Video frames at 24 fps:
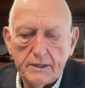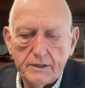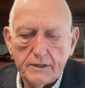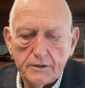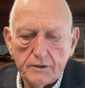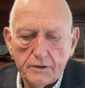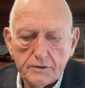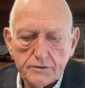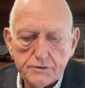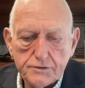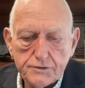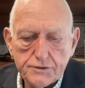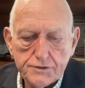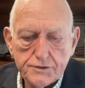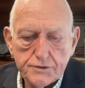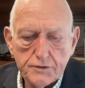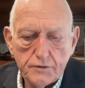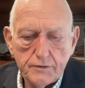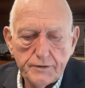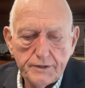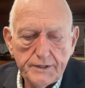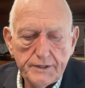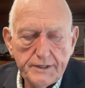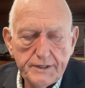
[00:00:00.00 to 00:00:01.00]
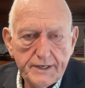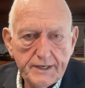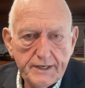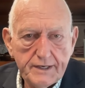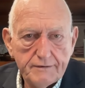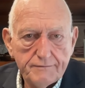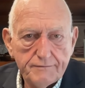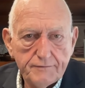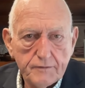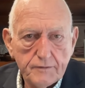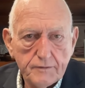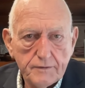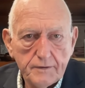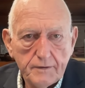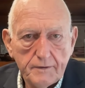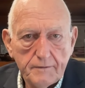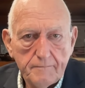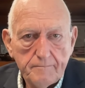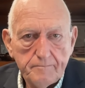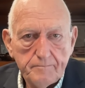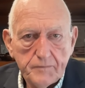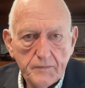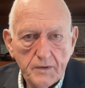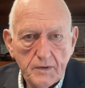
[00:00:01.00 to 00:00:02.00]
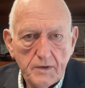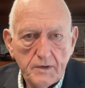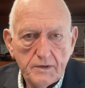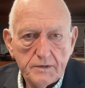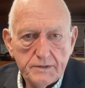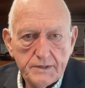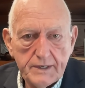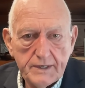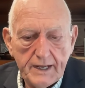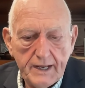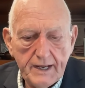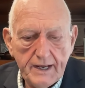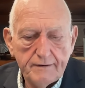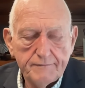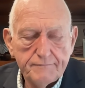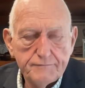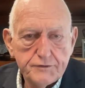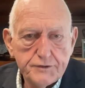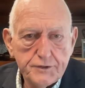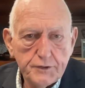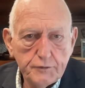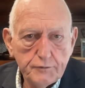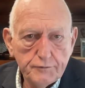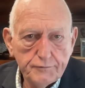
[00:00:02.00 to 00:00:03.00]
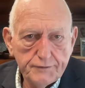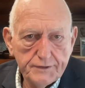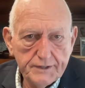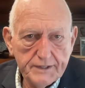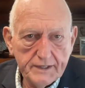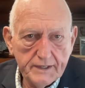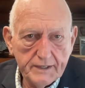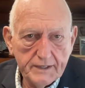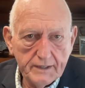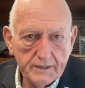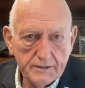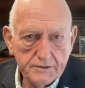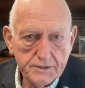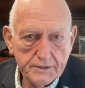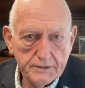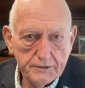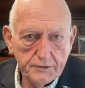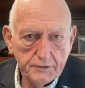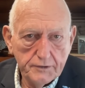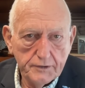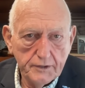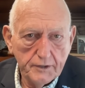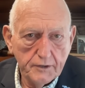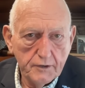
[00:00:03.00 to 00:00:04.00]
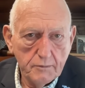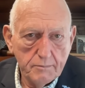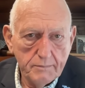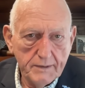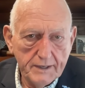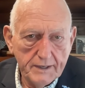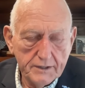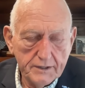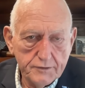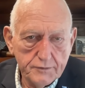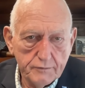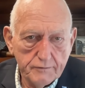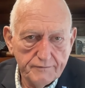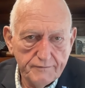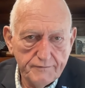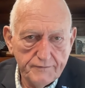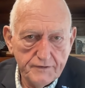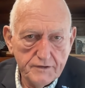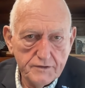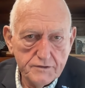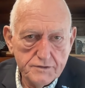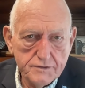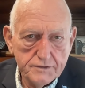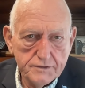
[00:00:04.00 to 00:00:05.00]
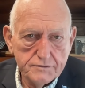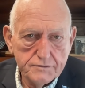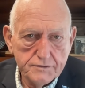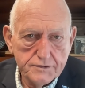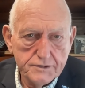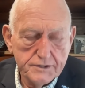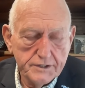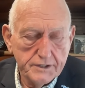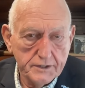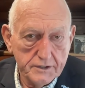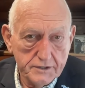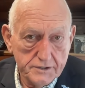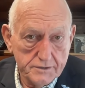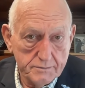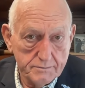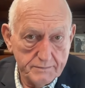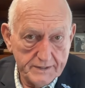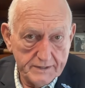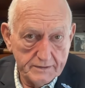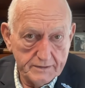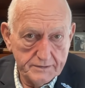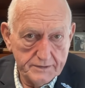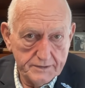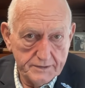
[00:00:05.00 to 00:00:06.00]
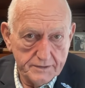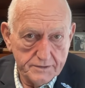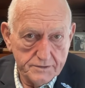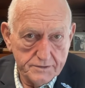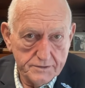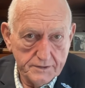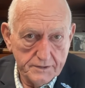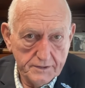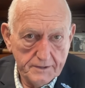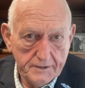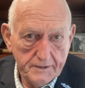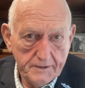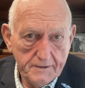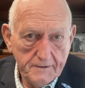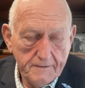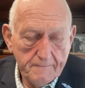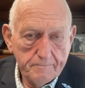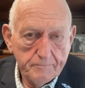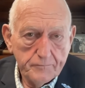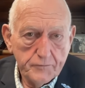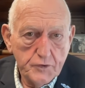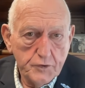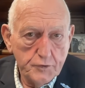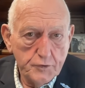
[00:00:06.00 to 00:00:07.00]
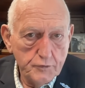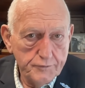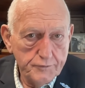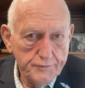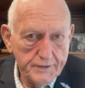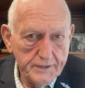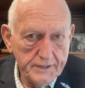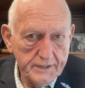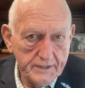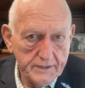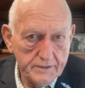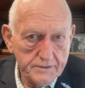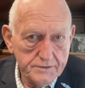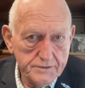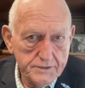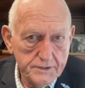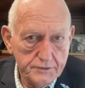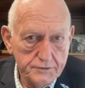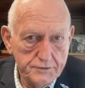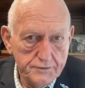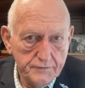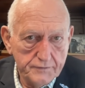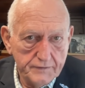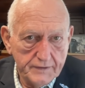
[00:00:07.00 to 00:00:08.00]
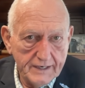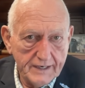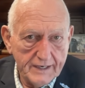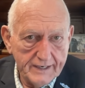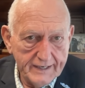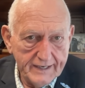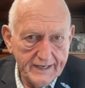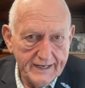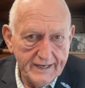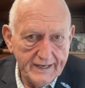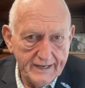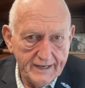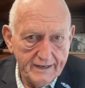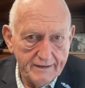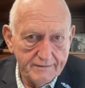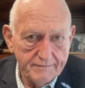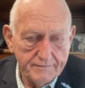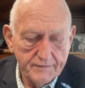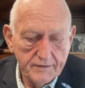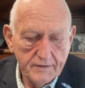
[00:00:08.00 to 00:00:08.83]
a concerted effort to have two things, and you can go back to Ephesians 6 about this, two things that you've got to have.